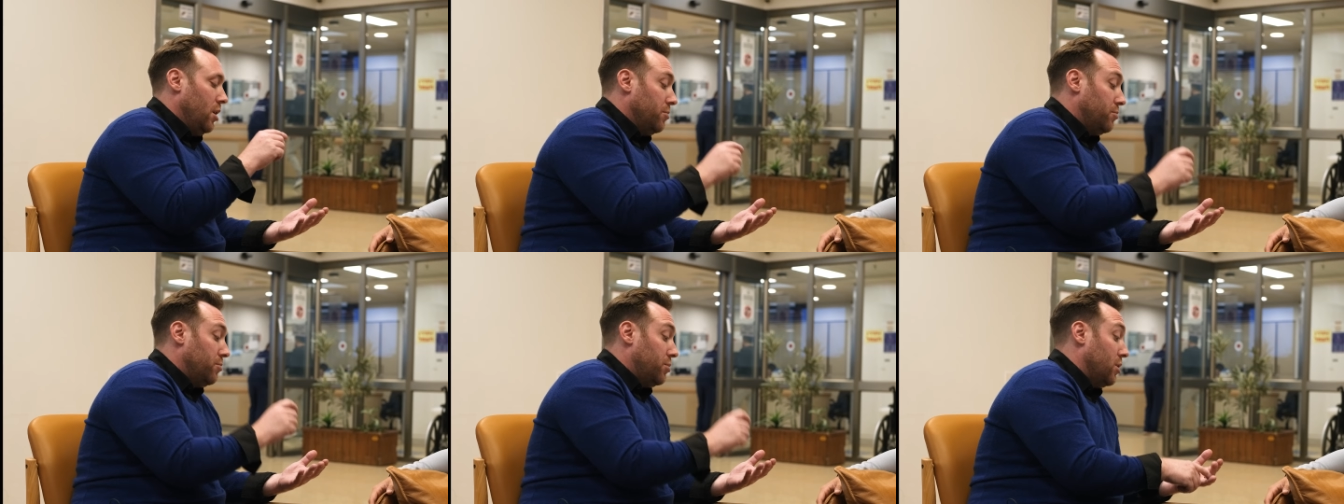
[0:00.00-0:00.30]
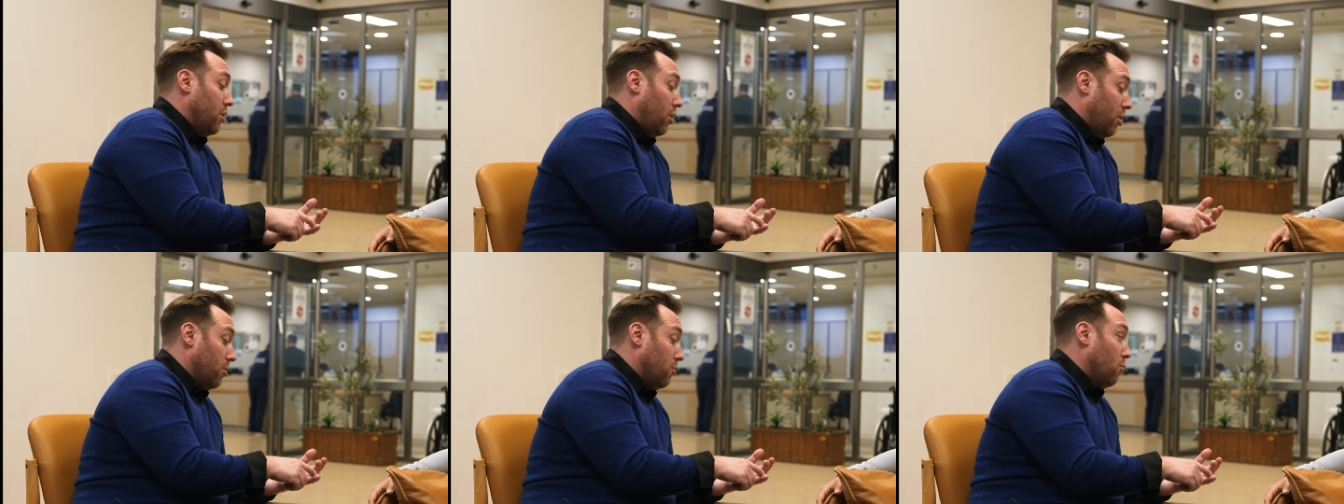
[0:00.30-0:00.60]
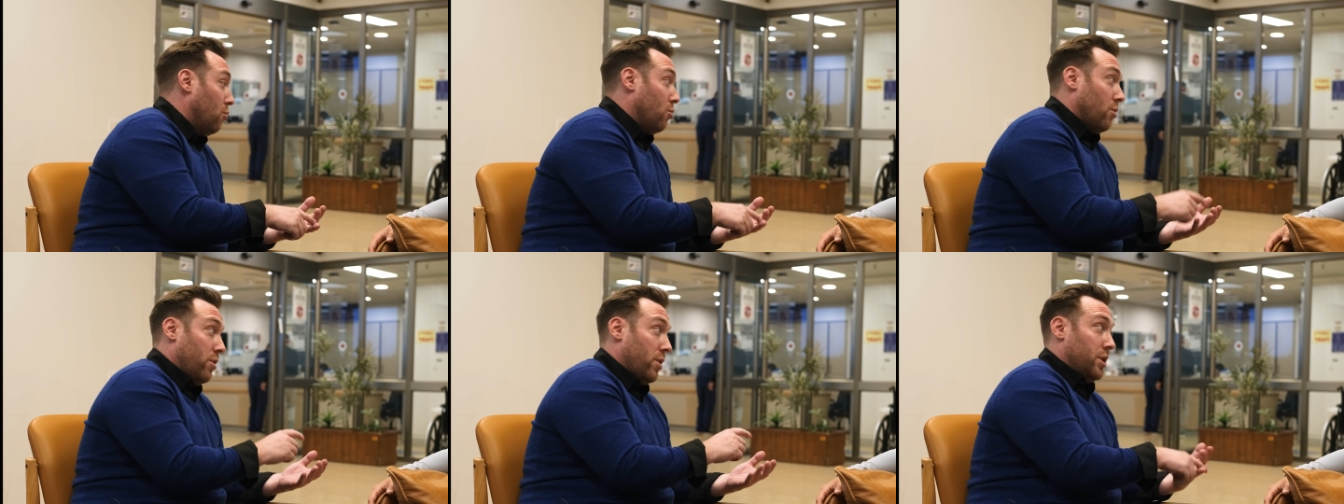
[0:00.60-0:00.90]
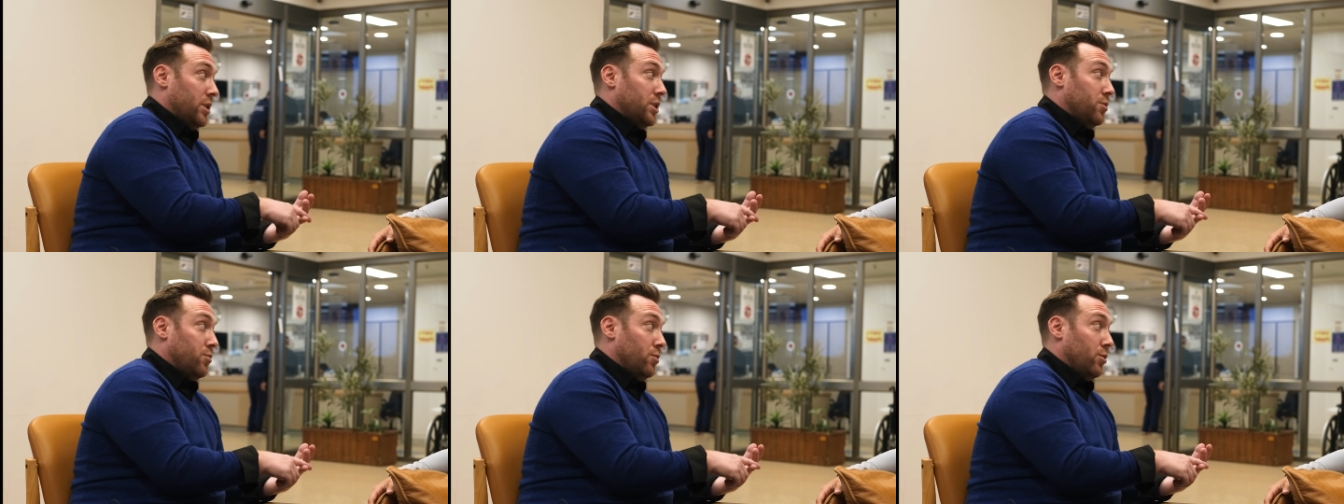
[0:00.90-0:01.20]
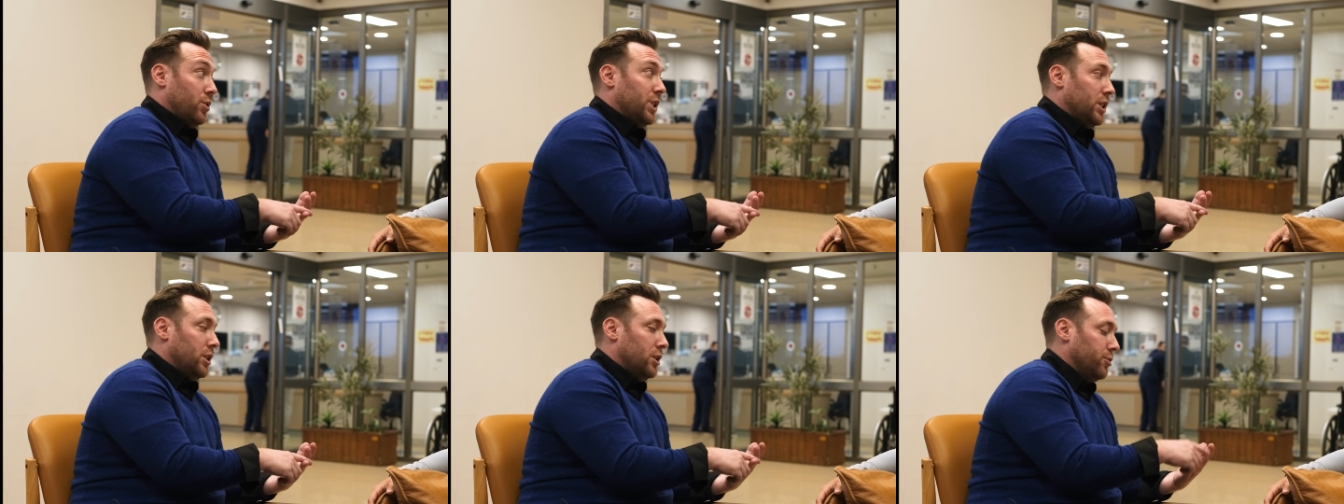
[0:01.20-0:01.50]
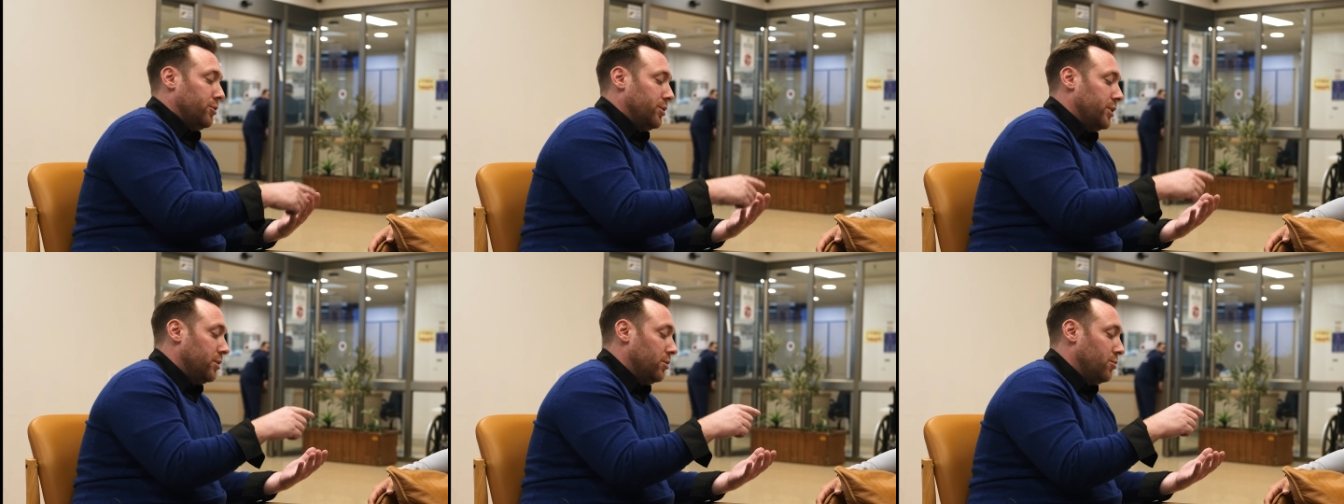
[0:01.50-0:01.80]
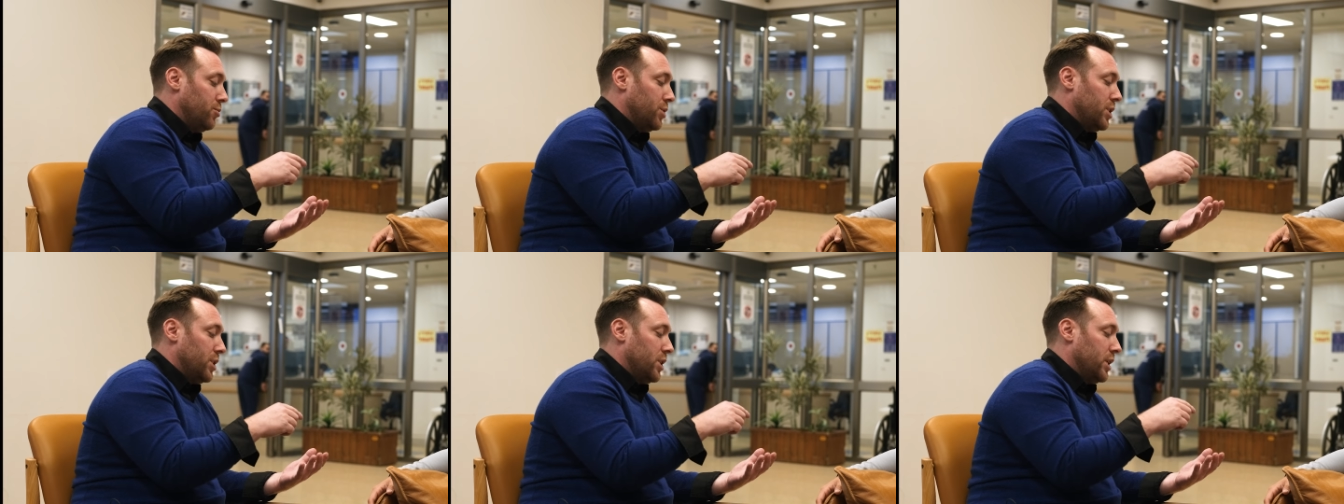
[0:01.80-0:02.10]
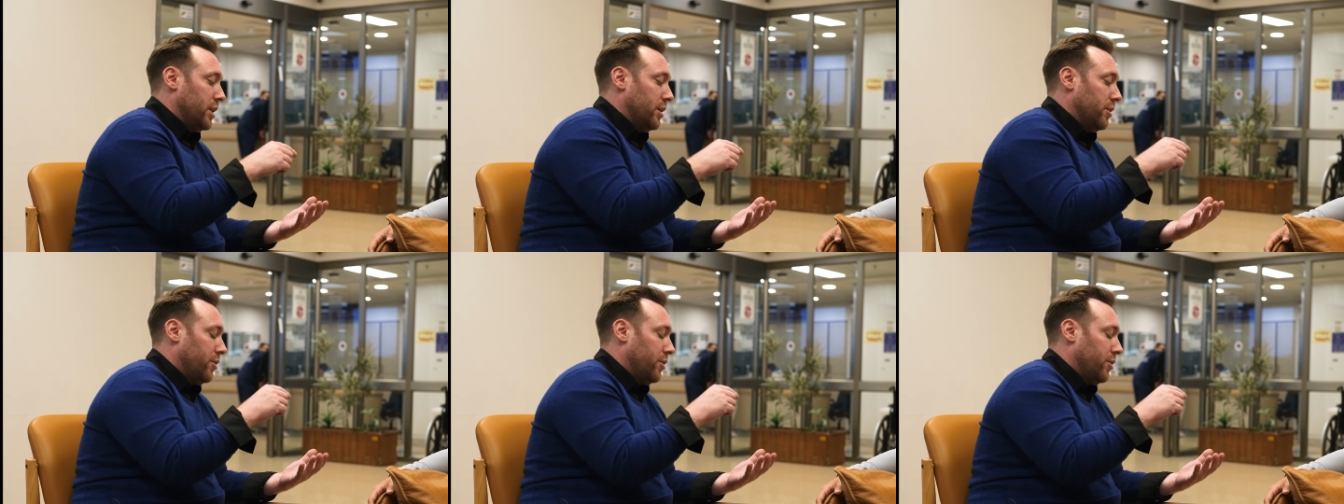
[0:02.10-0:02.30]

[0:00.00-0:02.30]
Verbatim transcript: PR war that Israel is clearly losing.